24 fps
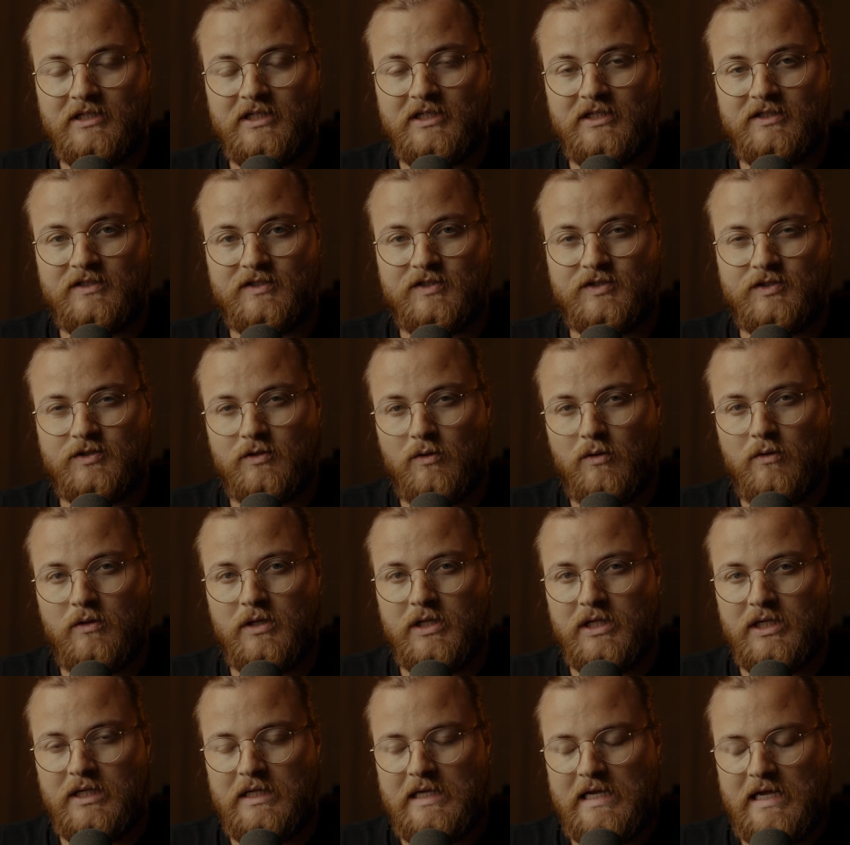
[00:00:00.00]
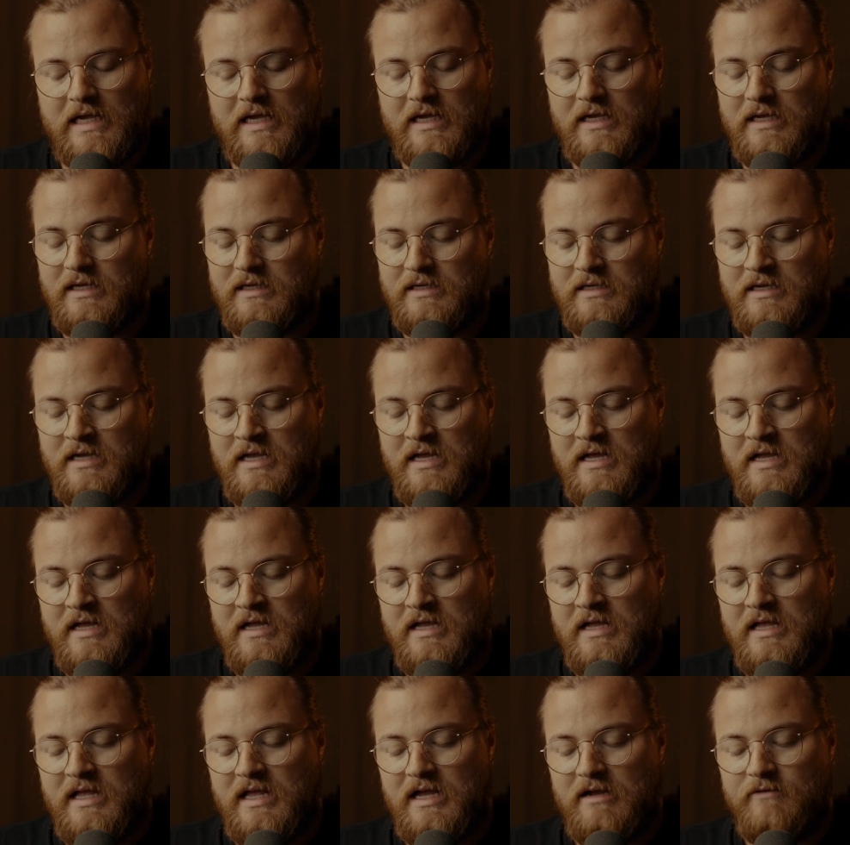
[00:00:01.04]
It's solely a
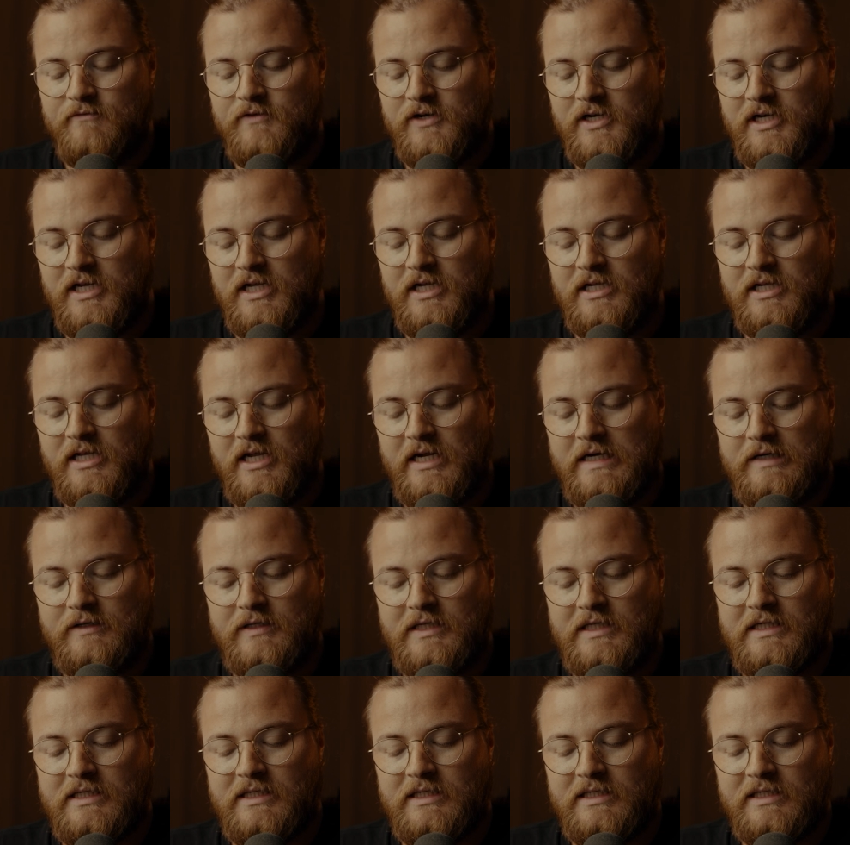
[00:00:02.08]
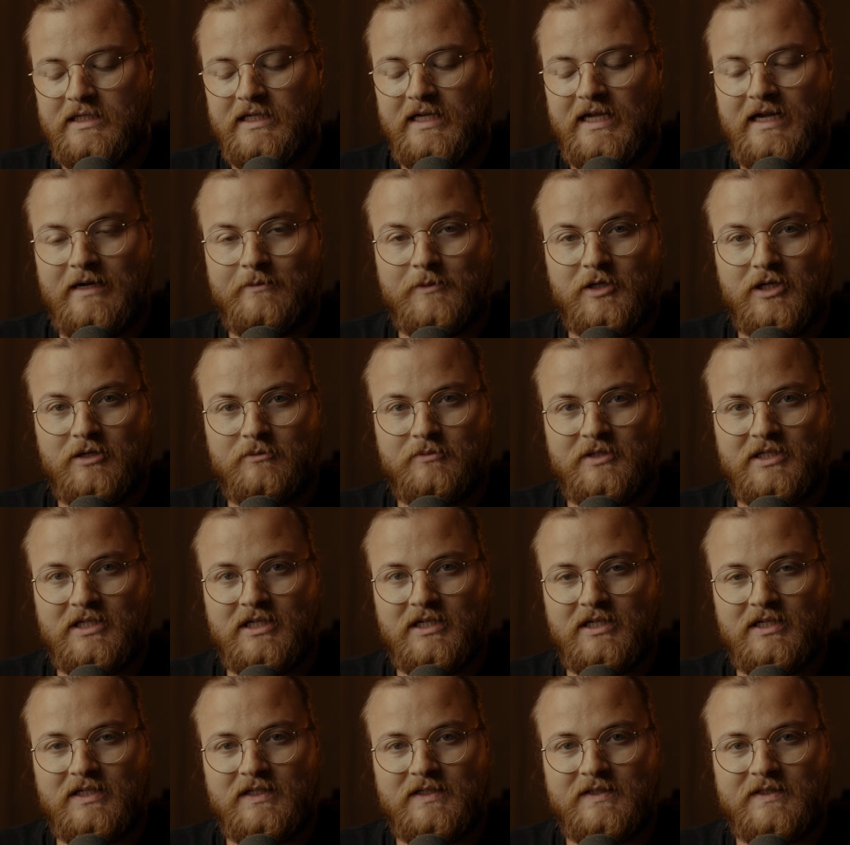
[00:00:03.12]
everyday carry camera
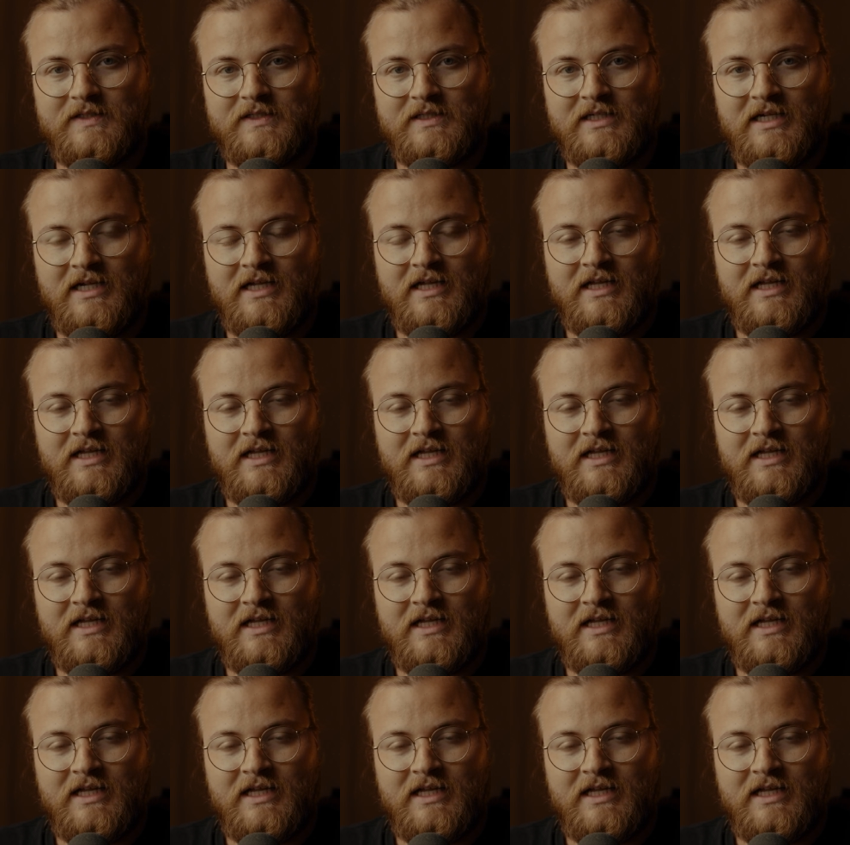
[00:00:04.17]
because